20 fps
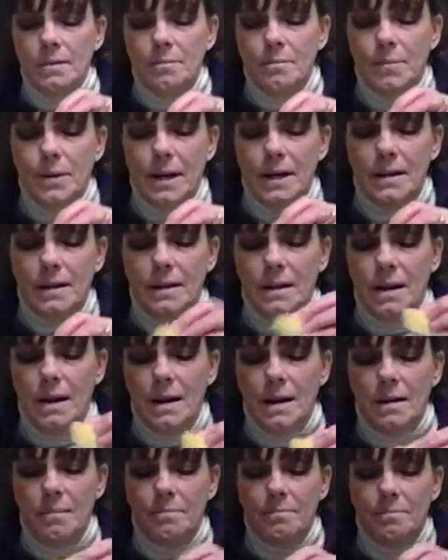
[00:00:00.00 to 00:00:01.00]
but
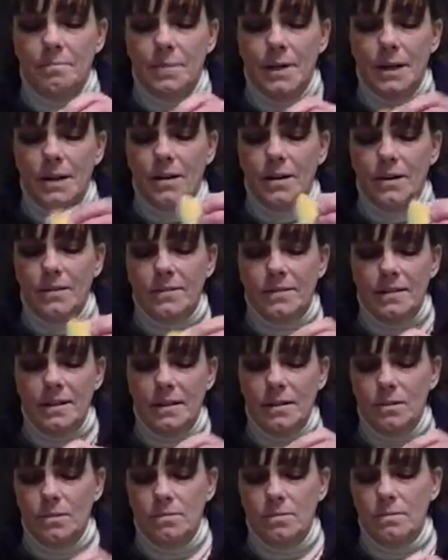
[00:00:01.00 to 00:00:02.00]

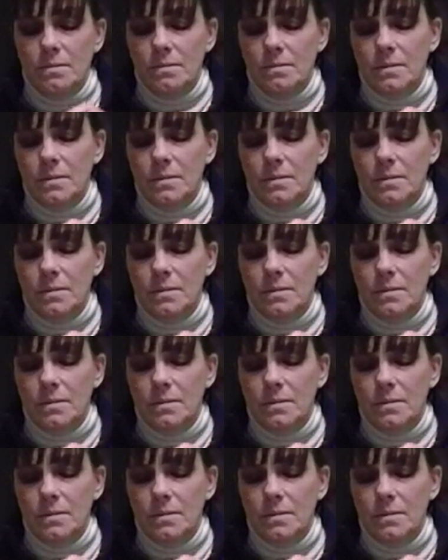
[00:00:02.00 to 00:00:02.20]
also,